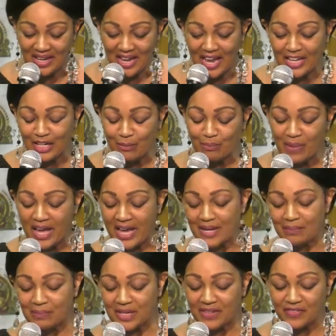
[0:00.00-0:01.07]
And it made
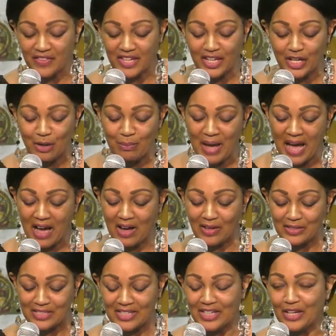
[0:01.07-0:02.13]
me think
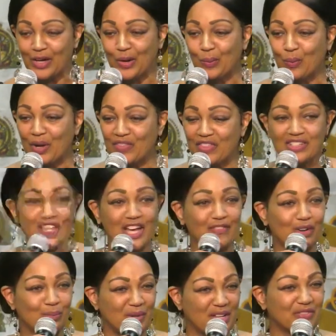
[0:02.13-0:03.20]
about what the
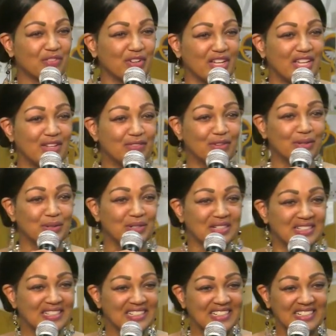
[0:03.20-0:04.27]
devil meant for evil.
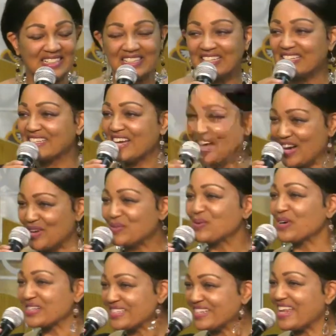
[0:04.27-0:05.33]
God
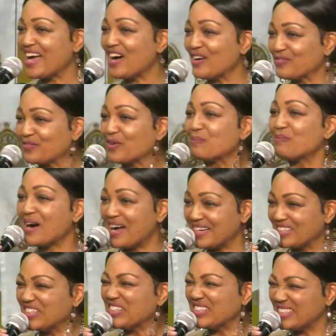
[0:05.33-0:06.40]
worked it out for my
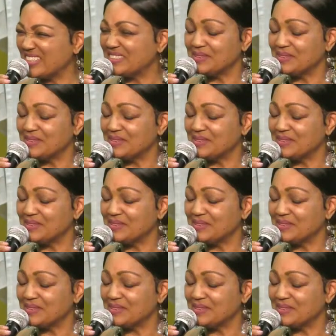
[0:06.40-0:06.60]
good.